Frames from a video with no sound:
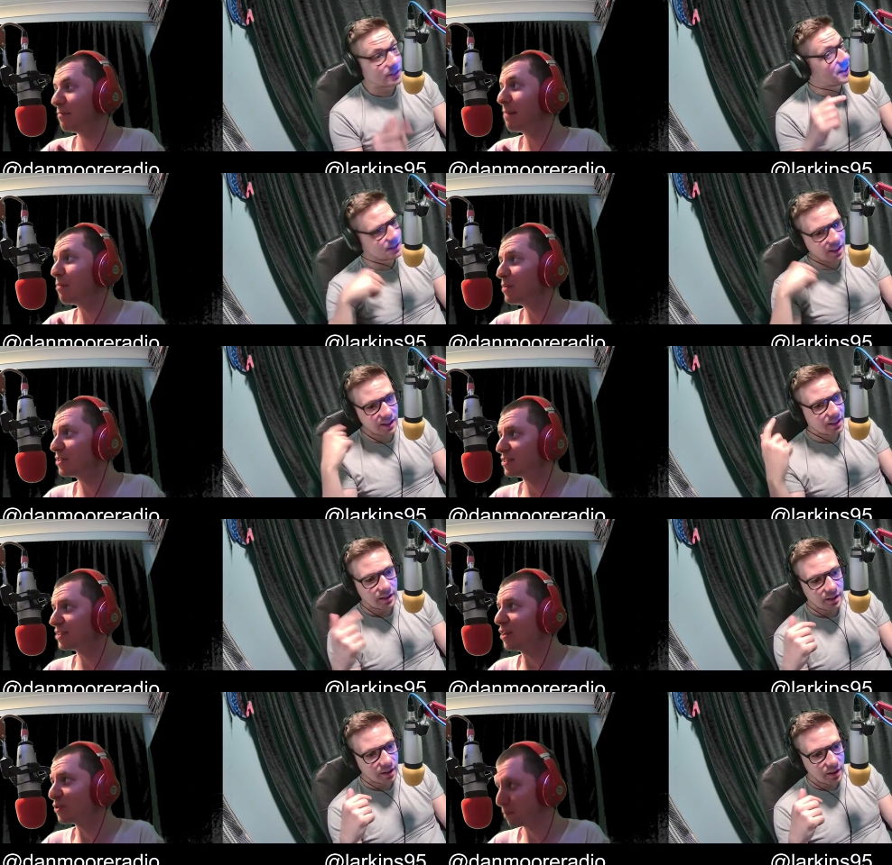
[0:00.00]
Speaker 1: Maybe Th we
Speaker 2: should
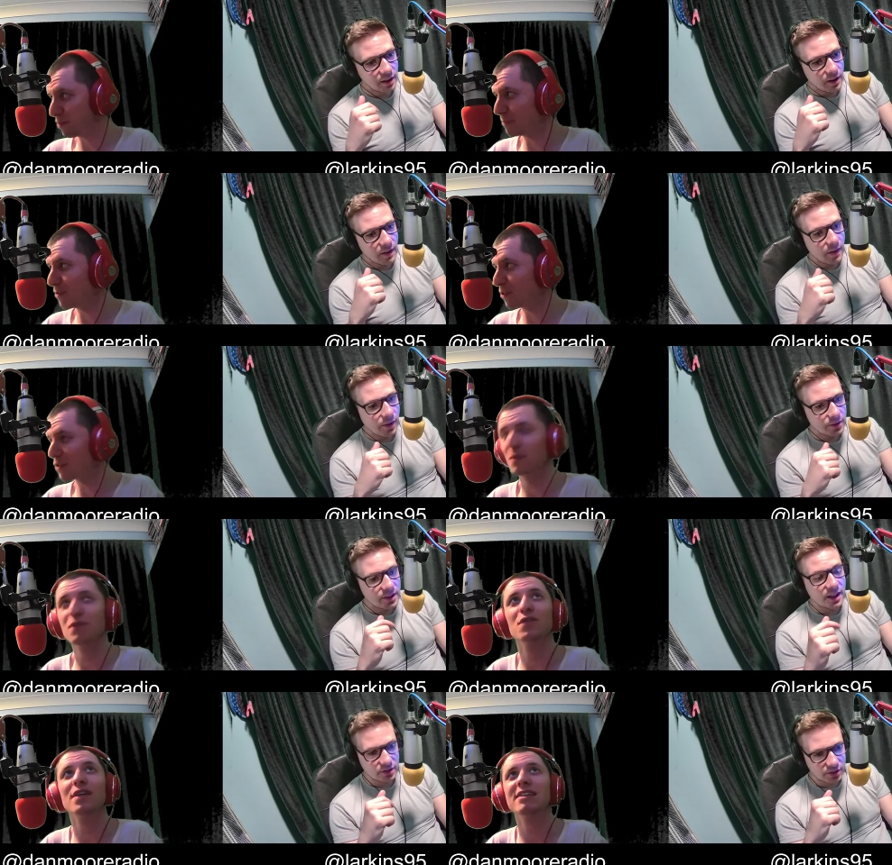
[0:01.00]
start doing prep talks before
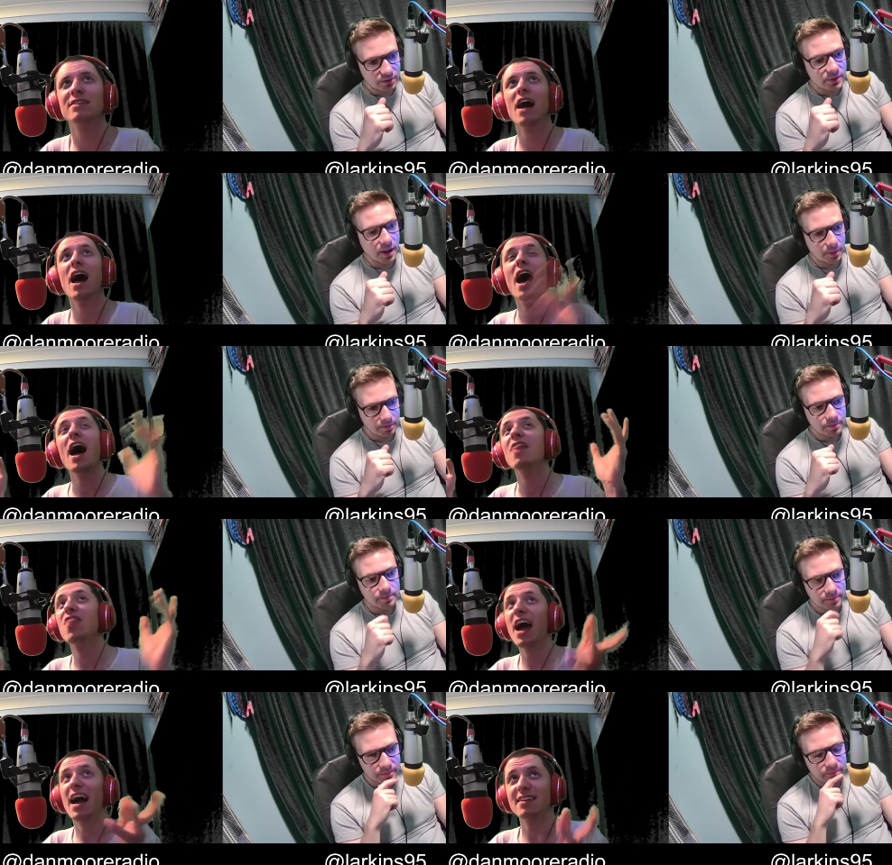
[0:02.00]
yes, this. Yeah.
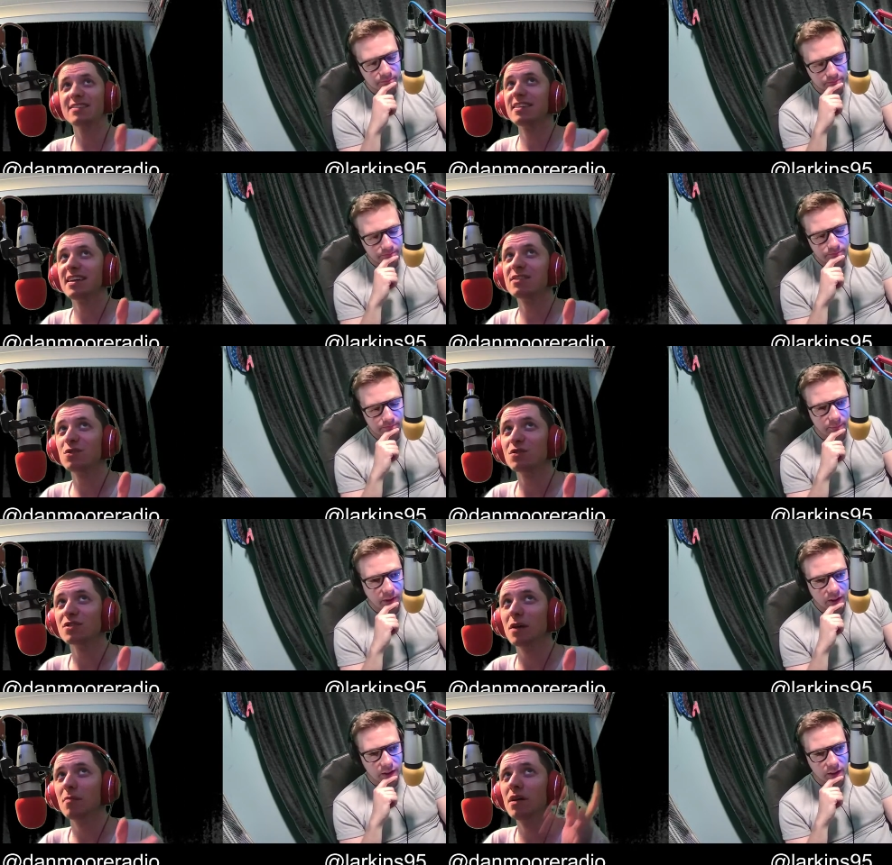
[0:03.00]
That is
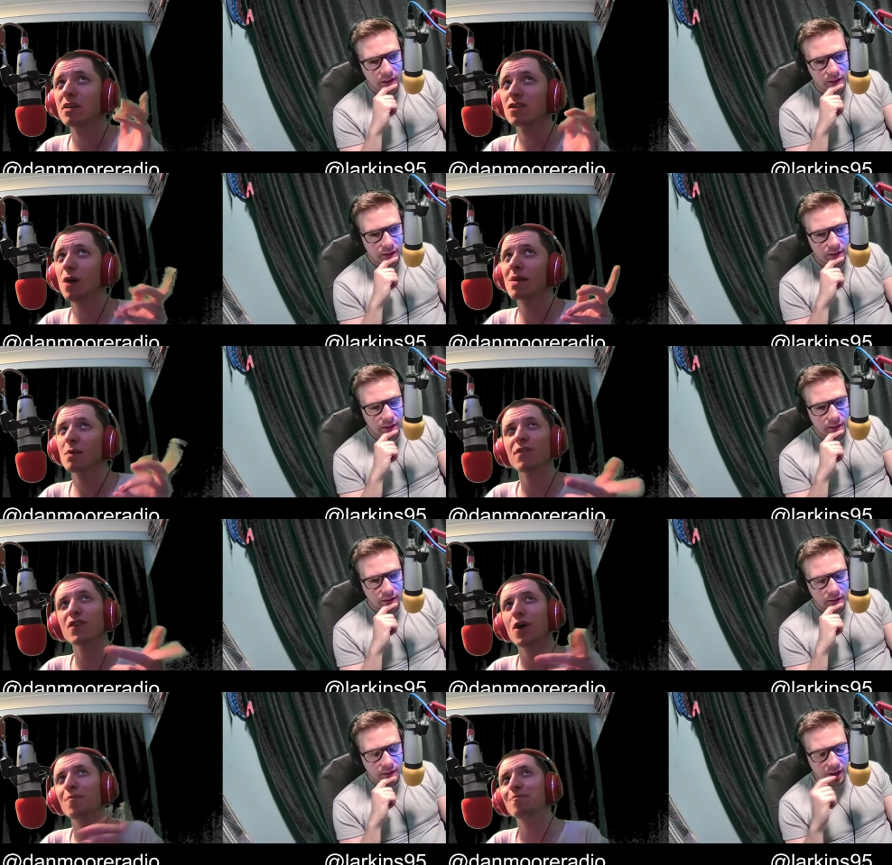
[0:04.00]
awesome. Tommy, what have you
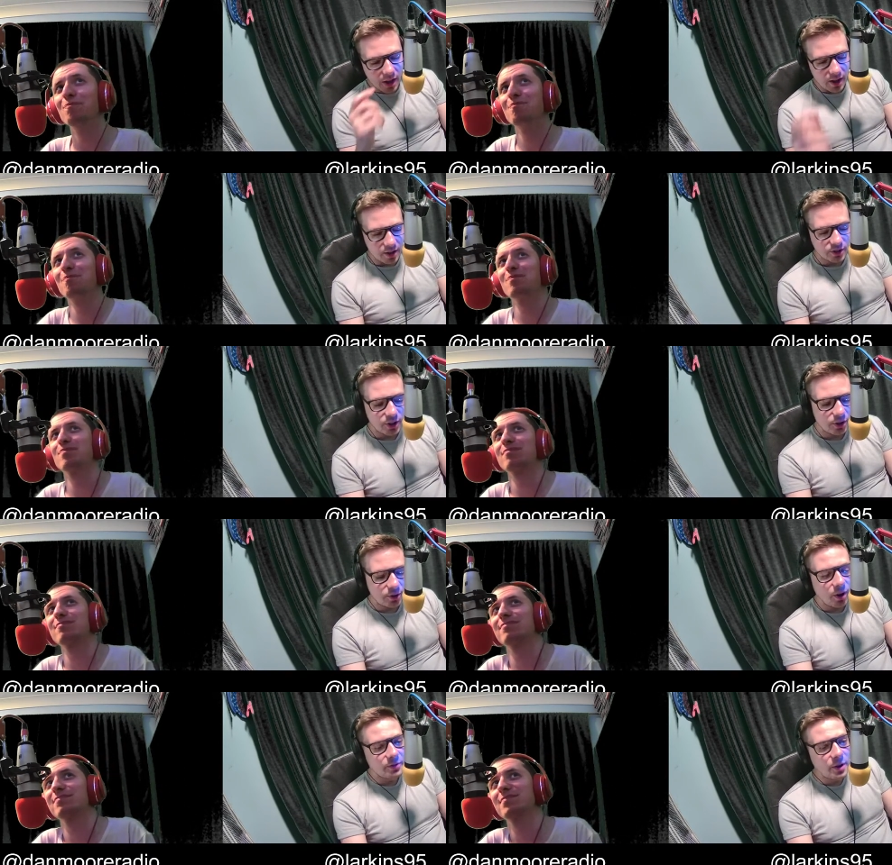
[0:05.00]
got?
Speaker 1: So
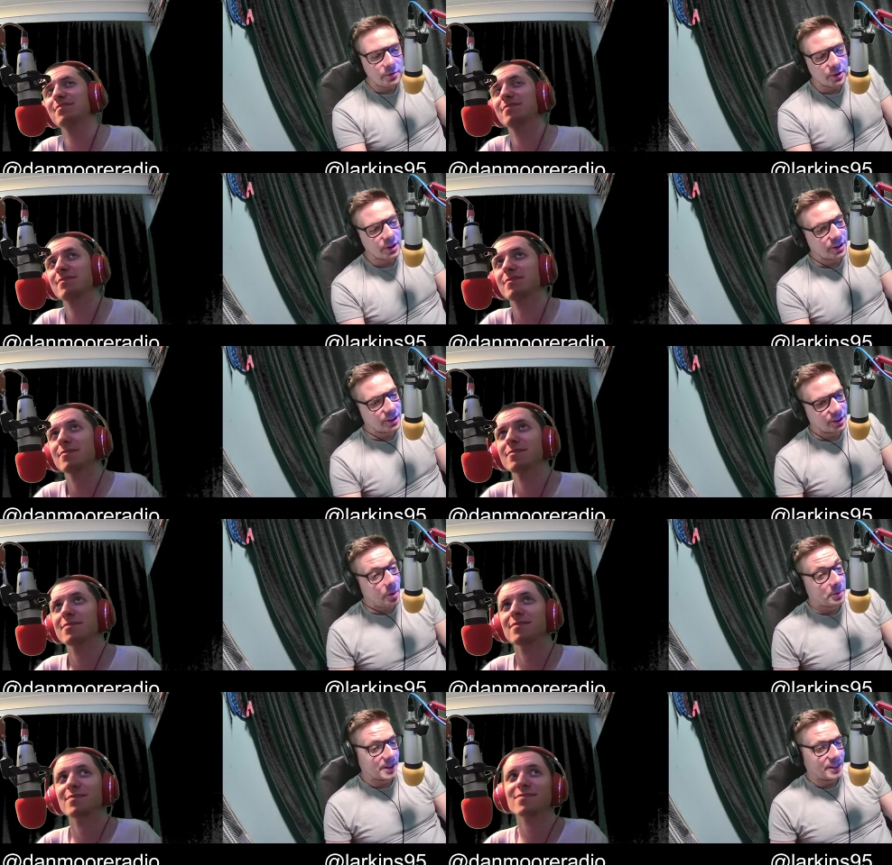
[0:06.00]
I've gone for a
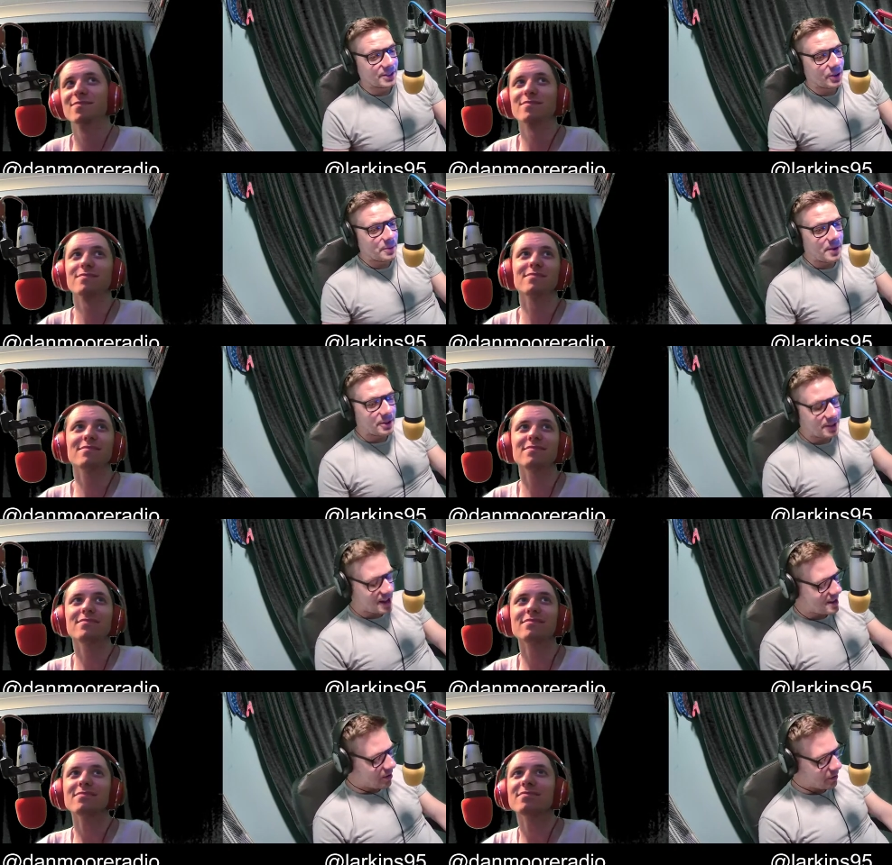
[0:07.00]
comedy this time around,
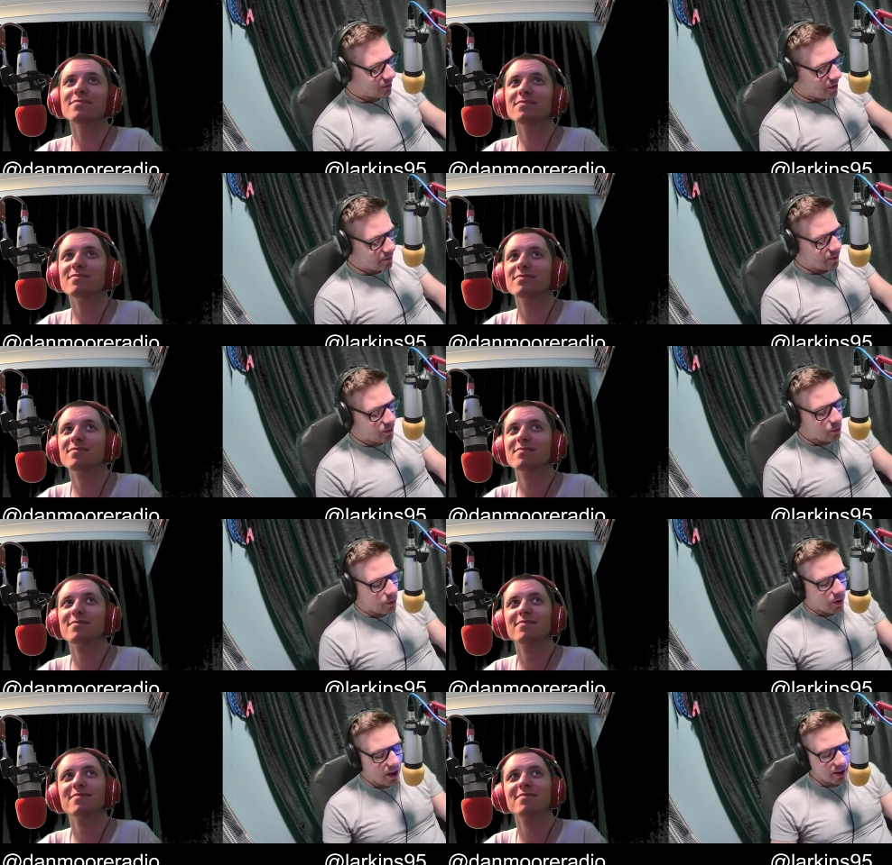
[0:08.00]
Dan. I've gone
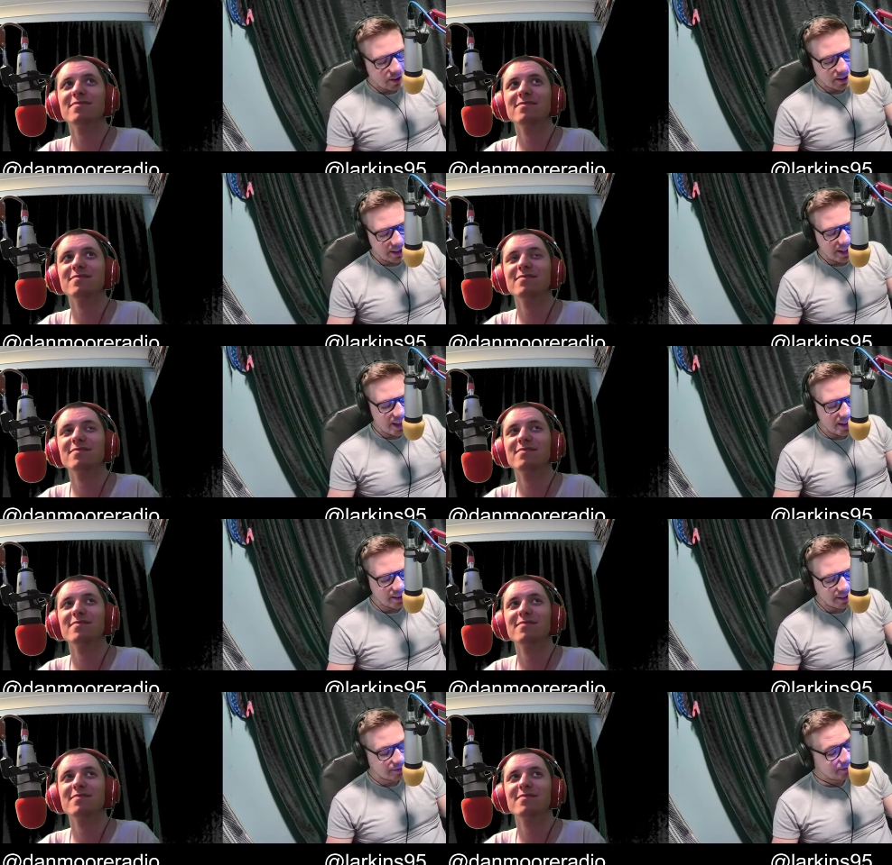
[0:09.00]
for a,
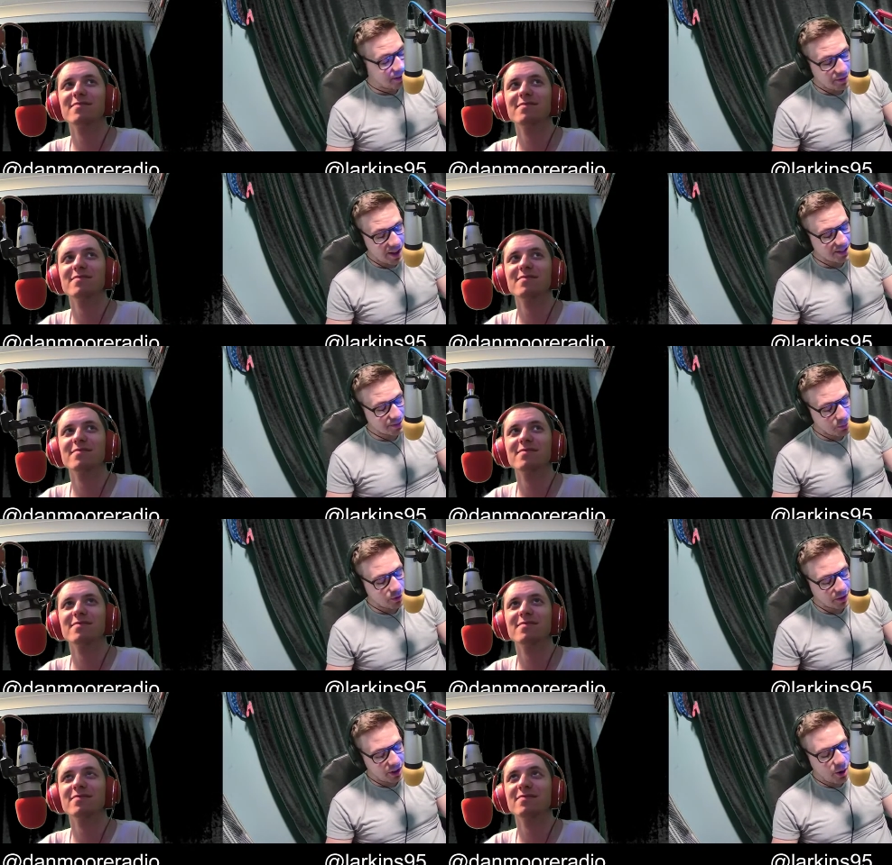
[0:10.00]
a, a, it's more of
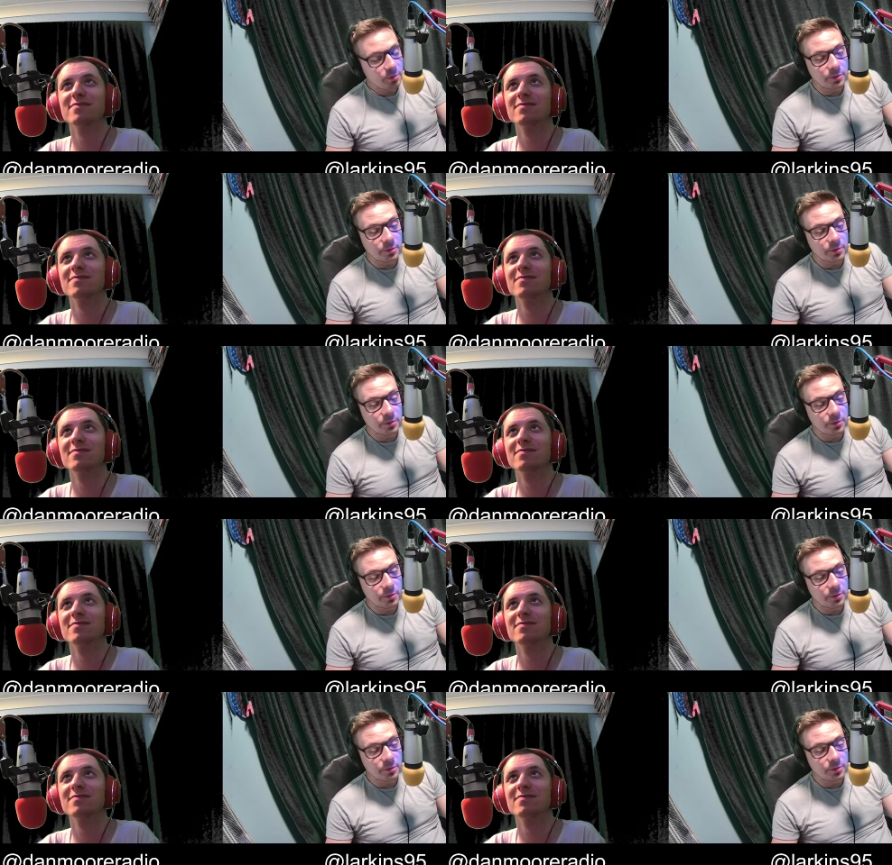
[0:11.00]
a cult